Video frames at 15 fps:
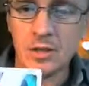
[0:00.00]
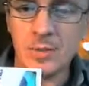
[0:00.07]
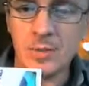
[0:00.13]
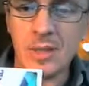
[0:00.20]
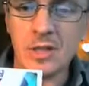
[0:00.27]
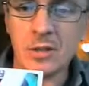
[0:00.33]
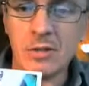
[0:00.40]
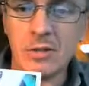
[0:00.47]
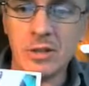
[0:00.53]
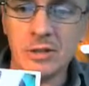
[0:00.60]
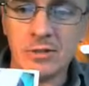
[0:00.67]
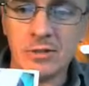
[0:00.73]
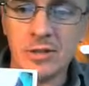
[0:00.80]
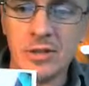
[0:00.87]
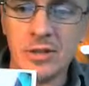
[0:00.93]
To make a
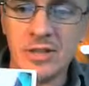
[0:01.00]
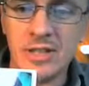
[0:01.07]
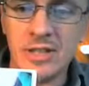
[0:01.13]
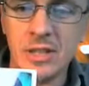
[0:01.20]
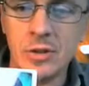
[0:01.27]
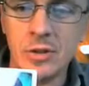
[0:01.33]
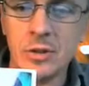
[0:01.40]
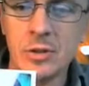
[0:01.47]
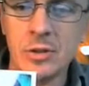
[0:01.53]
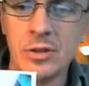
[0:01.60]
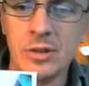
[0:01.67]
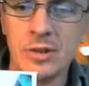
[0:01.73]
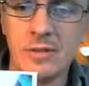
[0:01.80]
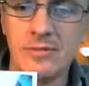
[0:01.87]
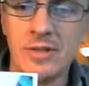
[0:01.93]
grocer interesting, you
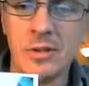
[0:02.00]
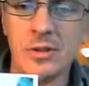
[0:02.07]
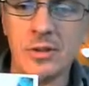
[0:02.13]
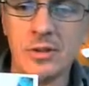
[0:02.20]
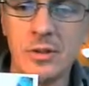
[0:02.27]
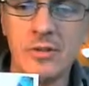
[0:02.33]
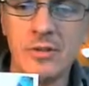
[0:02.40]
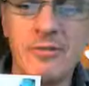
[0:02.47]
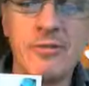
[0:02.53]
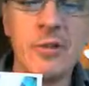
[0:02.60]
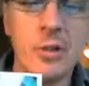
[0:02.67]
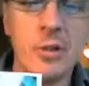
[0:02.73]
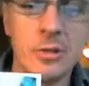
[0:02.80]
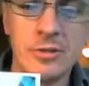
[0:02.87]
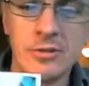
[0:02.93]
could focus
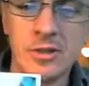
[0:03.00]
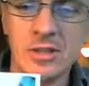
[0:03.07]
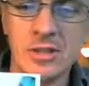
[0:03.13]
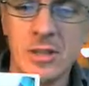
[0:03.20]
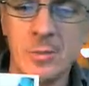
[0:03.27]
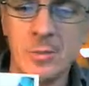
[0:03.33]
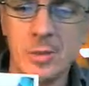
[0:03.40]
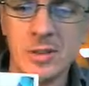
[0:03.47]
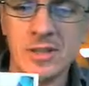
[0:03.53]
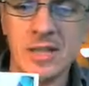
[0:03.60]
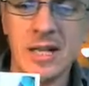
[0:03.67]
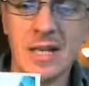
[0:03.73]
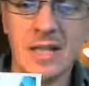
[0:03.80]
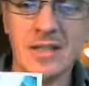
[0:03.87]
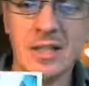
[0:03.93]
fruit, for example. There's a
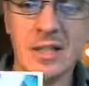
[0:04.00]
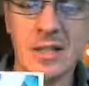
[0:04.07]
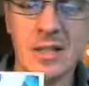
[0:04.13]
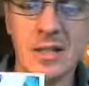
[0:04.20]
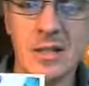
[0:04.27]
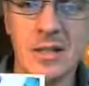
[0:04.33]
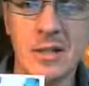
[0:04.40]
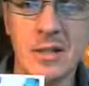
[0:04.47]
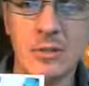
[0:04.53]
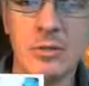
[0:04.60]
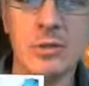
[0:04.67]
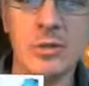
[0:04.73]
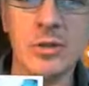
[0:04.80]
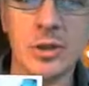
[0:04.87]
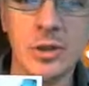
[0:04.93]
classic
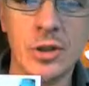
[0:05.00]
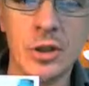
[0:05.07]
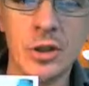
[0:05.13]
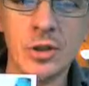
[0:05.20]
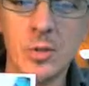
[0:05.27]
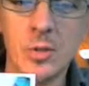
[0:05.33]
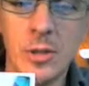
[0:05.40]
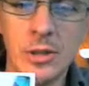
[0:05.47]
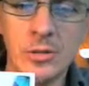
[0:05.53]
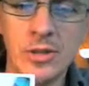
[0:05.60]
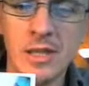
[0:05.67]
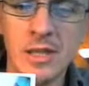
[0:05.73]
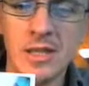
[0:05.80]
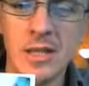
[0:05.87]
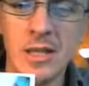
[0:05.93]
grocer shot where you
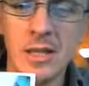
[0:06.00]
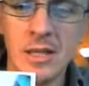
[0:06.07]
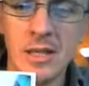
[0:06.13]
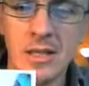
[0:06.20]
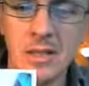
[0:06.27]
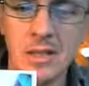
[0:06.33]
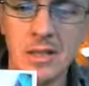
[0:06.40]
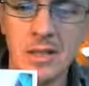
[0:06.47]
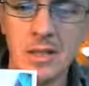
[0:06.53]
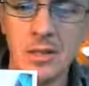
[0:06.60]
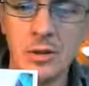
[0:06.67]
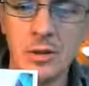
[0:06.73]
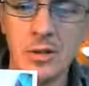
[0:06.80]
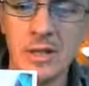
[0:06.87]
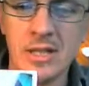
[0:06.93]

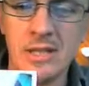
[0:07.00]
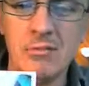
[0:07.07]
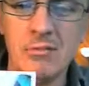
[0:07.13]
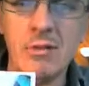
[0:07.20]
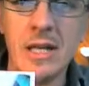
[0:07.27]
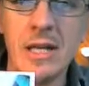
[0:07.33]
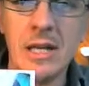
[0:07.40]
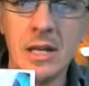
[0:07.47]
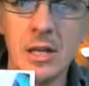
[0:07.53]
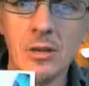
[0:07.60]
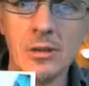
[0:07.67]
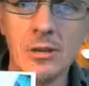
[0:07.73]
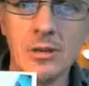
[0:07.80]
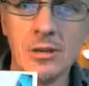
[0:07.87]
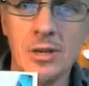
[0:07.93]
get in really
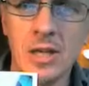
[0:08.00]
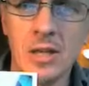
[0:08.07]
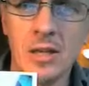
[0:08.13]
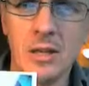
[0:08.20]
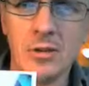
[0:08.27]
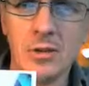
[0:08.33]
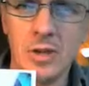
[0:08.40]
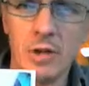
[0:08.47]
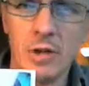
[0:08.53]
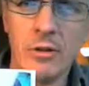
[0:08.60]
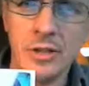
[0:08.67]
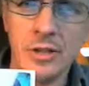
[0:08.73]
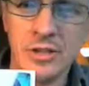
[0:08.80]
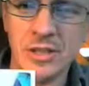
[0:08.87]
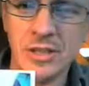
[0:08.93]
close to the
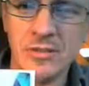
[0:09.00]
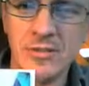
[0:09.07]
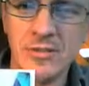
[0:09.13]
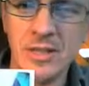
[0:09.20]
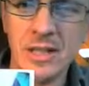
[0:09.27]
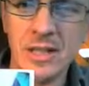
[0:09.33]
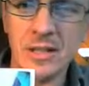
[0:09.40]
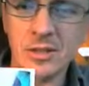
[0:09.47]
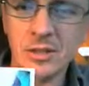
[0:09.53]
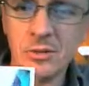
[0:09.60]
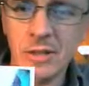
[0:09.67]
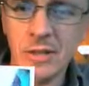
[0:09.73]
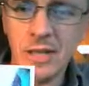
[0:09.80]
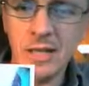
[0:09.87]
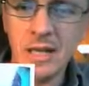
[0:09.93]
oranges, filling the
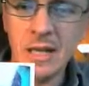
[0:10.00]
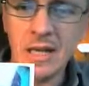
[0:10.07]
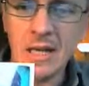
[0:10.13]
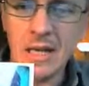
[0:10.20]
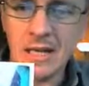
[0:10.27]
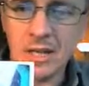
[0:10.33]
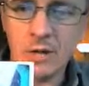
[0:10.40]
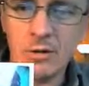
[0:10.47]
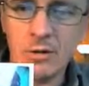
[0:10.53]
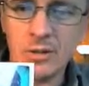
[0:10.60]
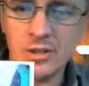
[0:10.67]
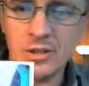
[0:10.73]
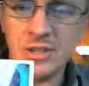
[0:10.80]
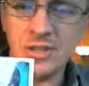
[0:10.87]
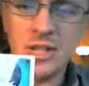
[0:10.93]
screen, and the
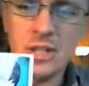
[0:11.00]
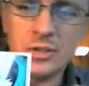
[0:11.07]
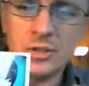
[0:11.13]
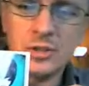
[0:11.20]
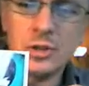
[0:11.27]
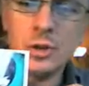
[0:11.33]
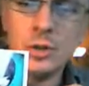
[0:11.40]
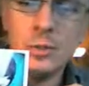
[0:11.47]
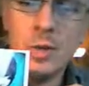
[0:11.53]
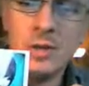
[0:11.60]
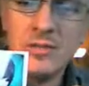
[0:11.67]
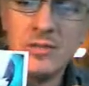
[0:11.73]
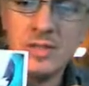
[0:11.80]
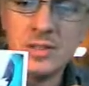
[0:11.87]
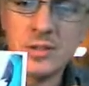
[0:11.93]
oranges zoom
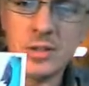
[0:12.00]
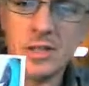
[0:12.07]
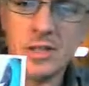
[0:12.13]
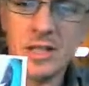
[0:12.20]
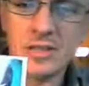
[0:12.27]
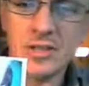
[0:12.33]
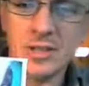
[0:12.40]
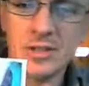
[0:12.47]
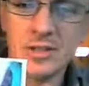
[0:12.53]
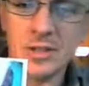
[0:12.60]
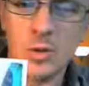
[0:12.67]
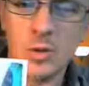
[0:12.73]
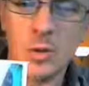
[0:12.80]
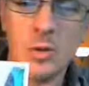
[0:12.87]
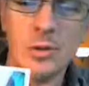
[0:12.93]
off into the distance,
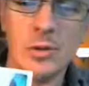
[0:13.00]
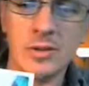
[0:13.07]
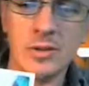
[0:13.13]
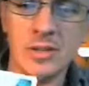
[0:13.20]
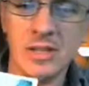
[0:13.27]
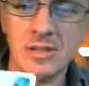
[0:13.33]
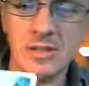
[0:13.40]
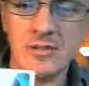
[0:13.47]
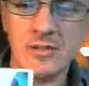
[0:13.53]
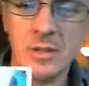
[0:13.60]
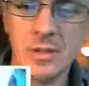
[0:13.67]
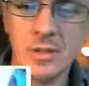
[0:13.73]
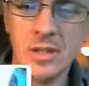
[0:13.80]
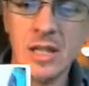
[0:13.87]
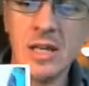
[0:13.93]
and all you can see is
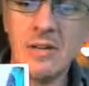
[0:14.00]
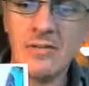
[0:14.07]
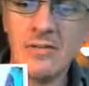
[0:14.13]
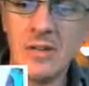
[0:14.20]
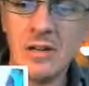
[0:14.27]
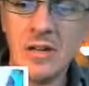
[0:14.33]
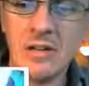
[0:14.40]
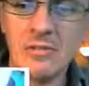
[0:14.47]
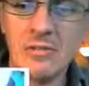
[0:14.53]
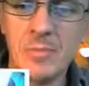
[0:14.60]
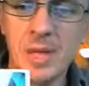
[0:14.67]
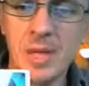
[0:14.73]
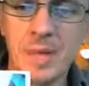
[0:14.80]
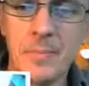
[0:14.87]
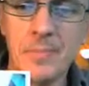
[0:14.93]
fruit. Fair enough,
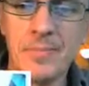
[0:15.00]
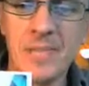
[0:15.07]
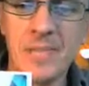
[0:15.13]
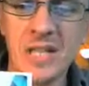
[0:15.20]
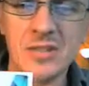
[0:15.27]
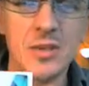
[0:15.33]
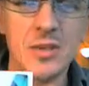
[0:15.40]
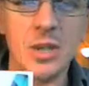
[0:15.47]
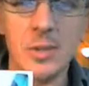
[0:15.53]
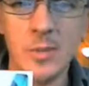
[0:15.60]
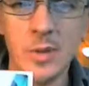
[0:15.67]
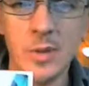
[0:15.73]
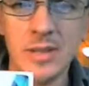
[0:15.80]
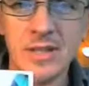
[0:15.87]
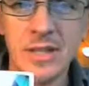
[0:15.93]
but that's not the
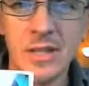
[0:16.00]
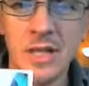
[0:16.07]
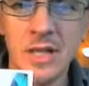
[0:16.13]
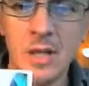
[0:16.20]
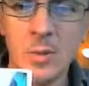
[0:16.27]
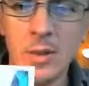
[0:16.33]
point here.